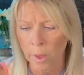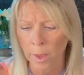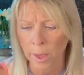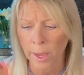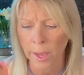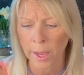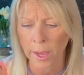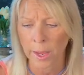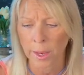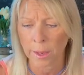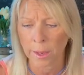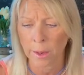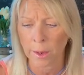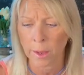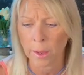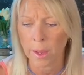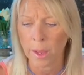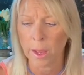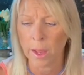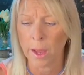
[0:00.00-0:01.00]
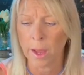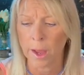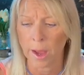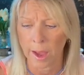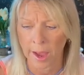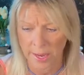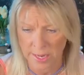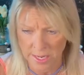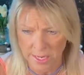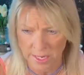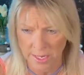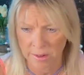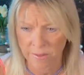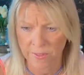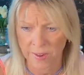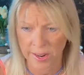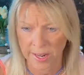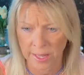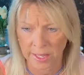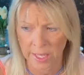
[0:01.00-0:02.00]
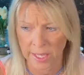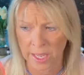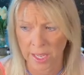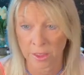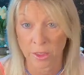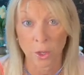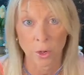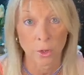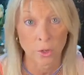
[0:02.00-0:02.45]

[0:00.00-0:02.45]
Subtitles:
And I did finally get there.